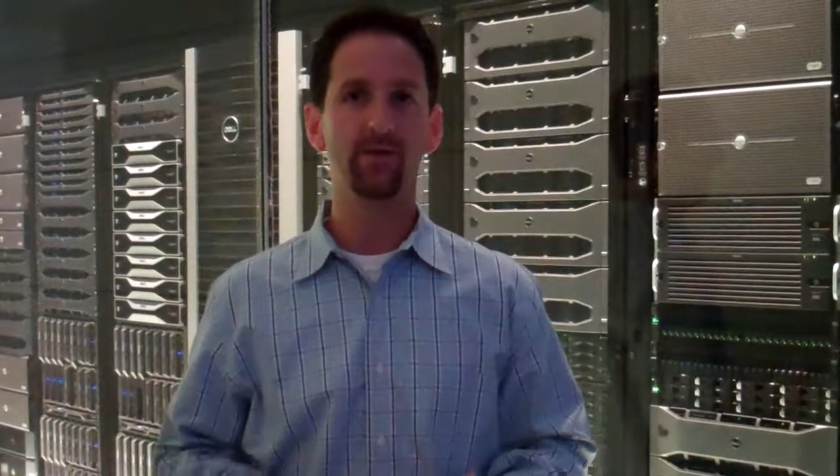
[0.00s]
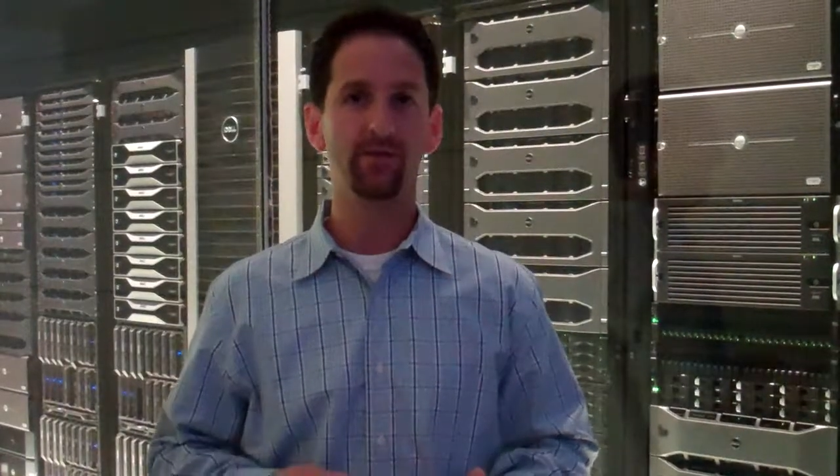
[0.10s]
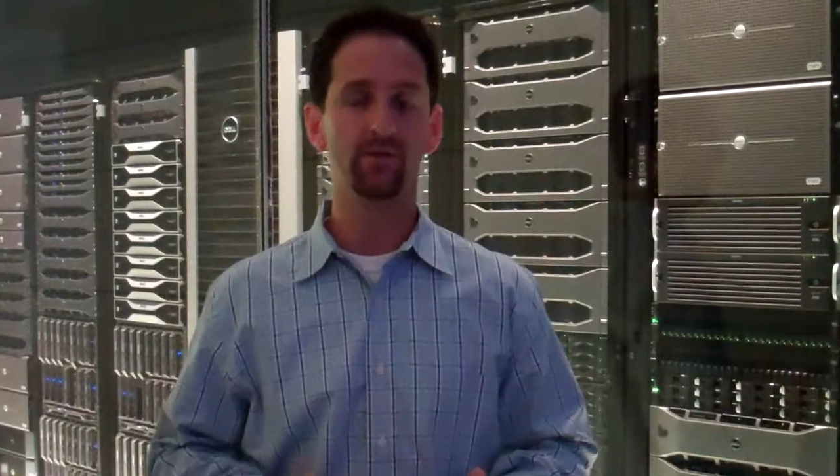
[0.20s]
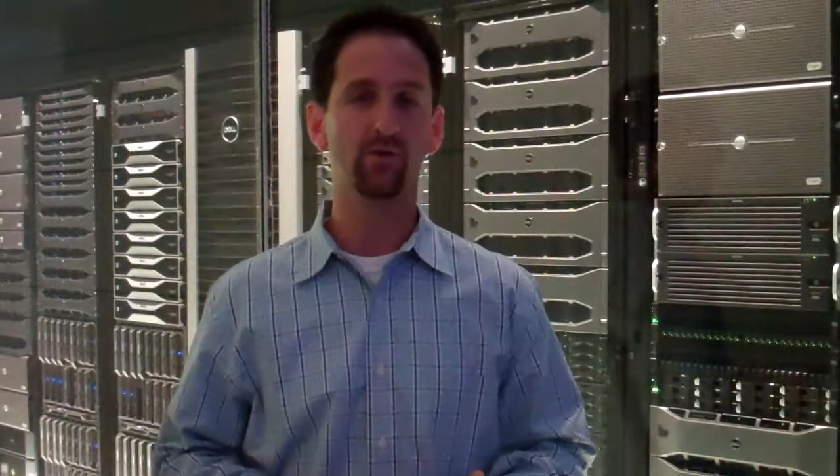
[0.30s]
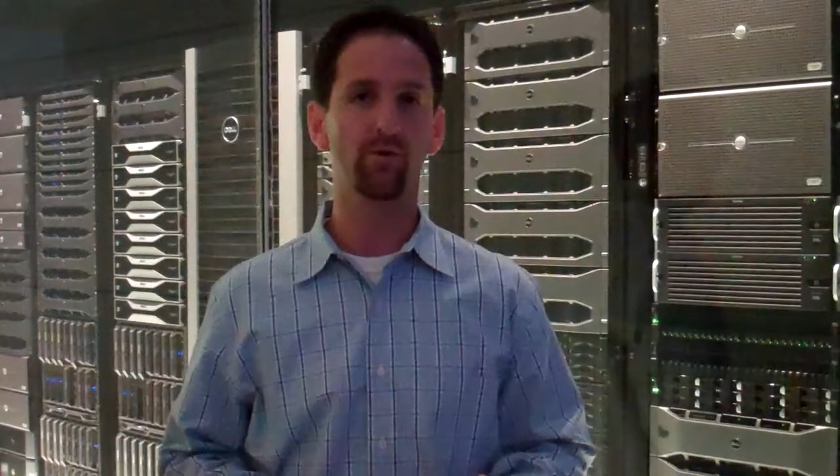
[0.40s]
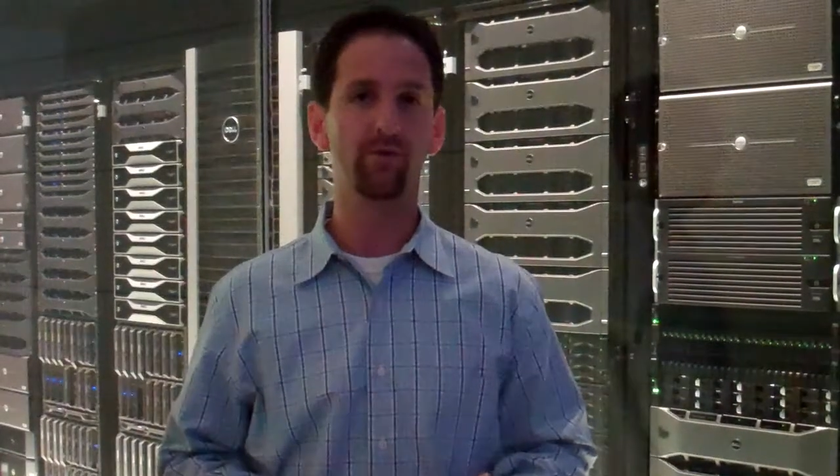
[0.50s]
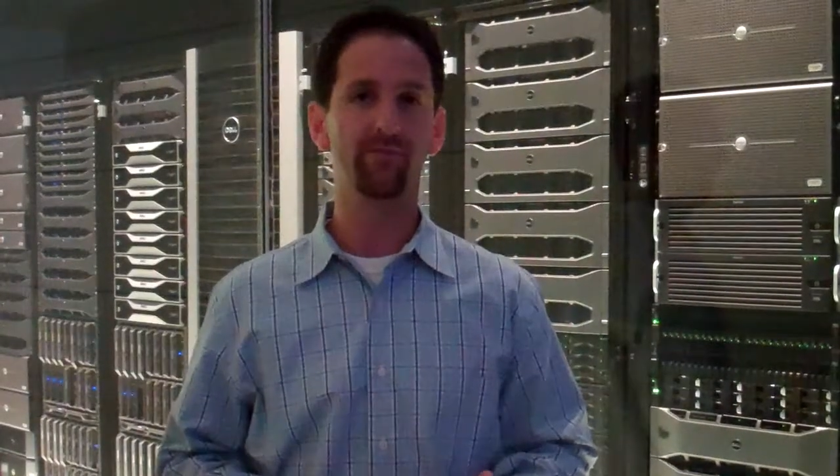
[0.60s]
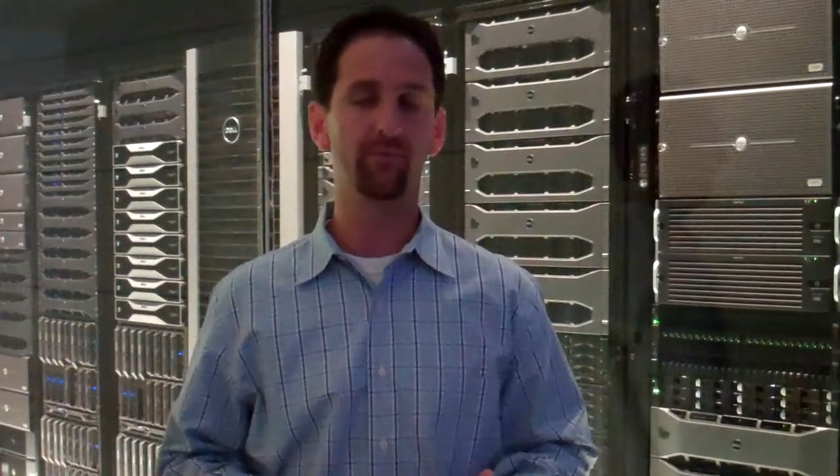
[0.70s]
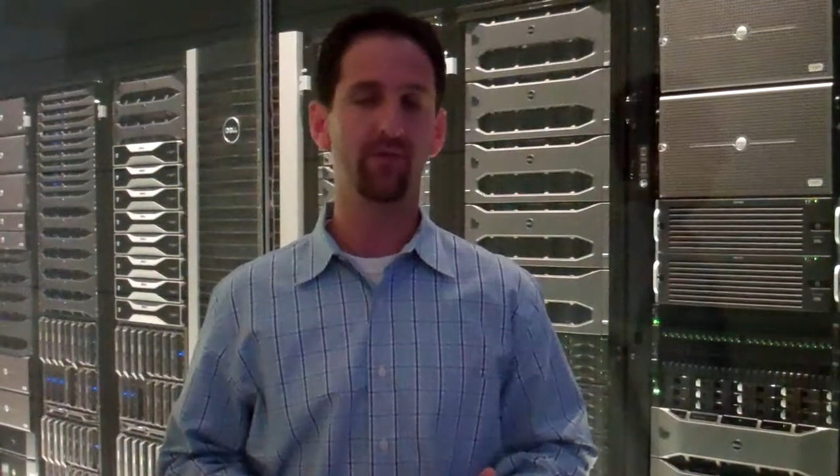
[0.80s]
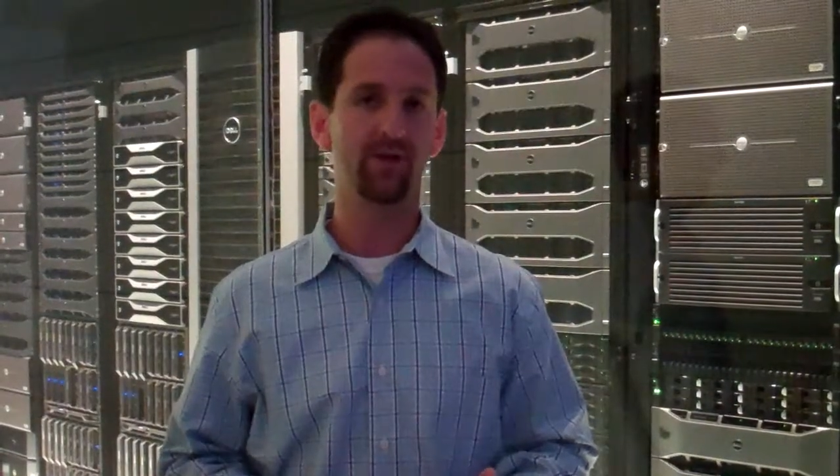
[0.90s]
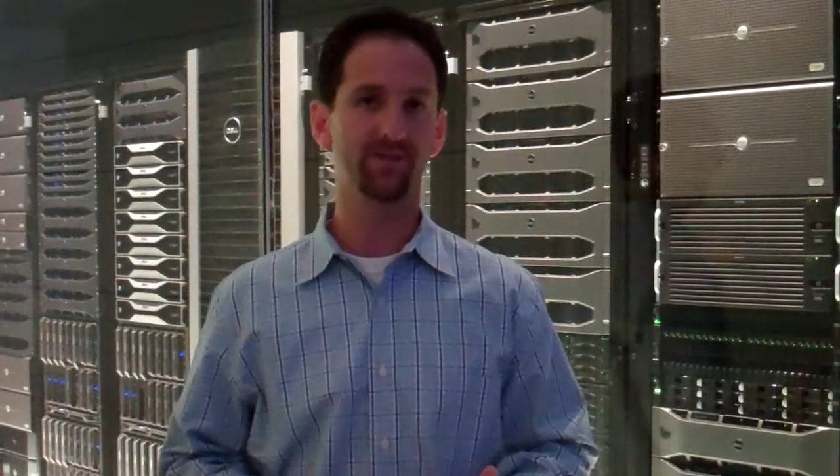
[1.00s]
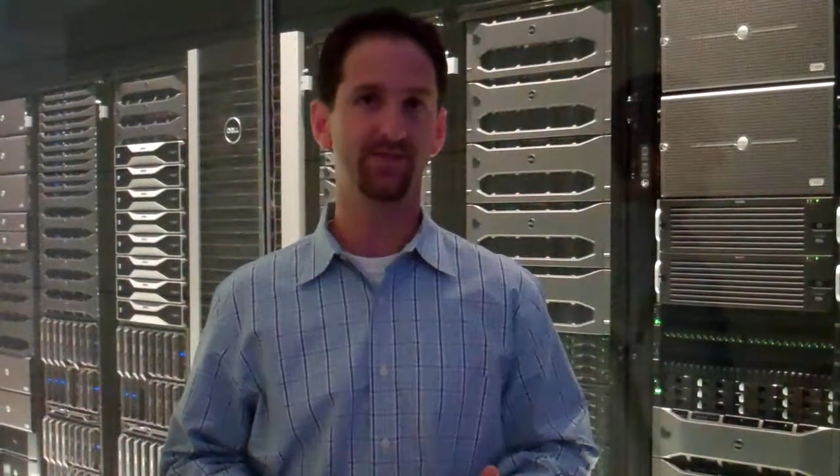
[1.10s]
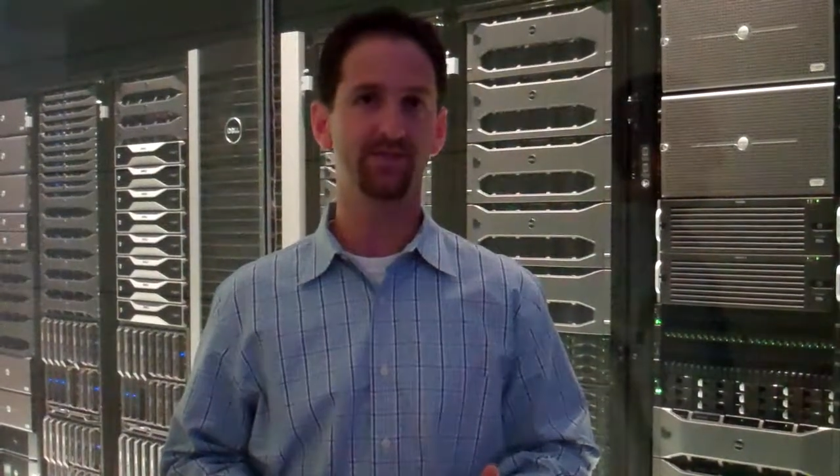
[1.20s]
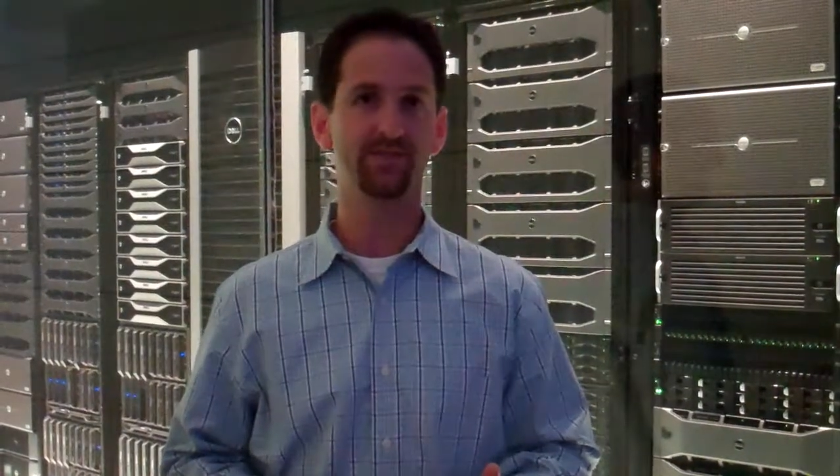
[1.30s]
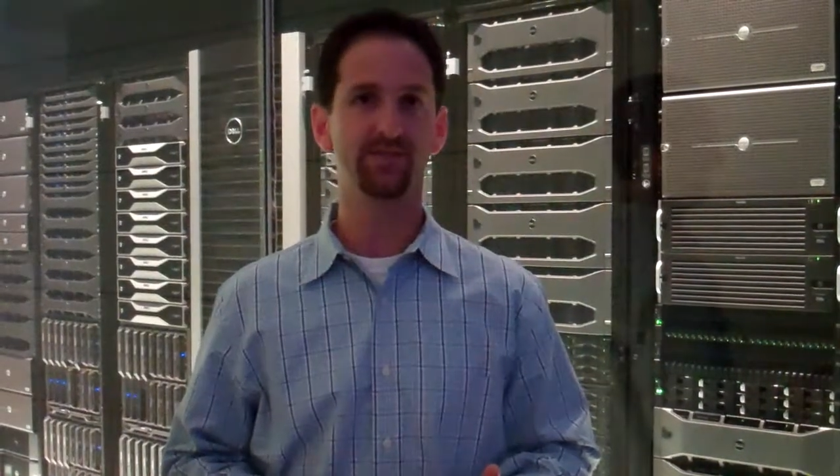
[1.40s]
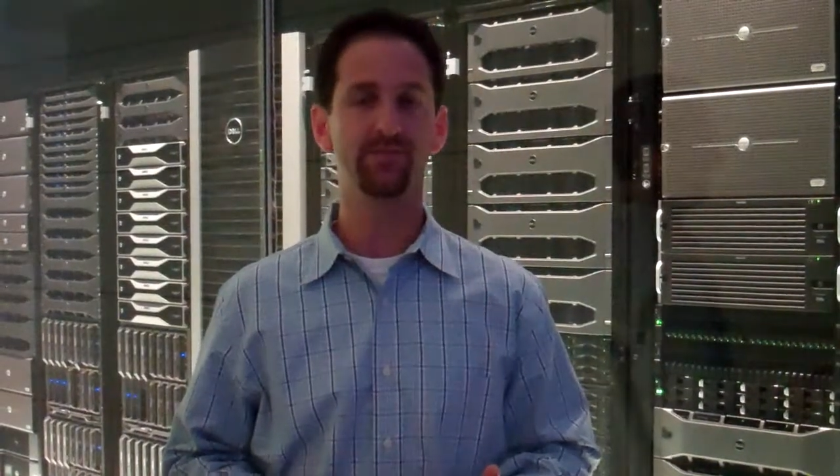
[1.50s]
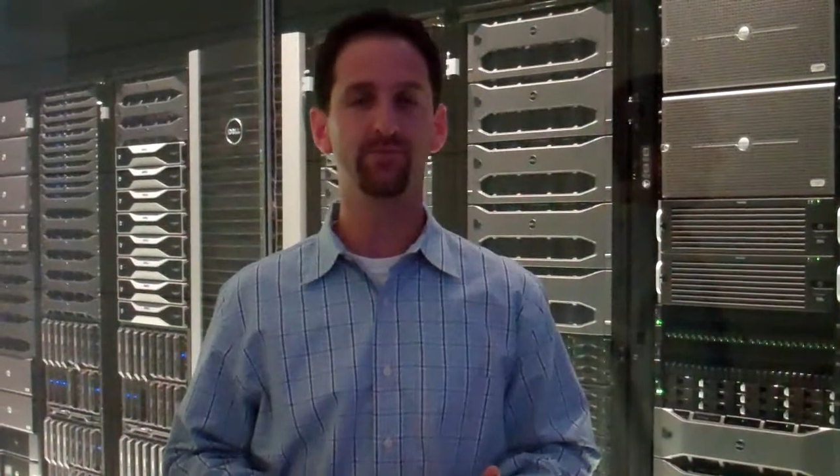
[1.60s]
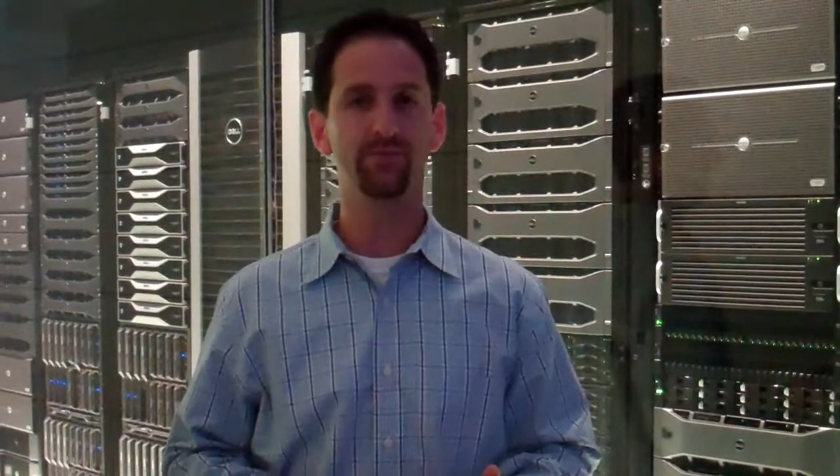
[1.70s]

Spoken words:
The goal of the process is to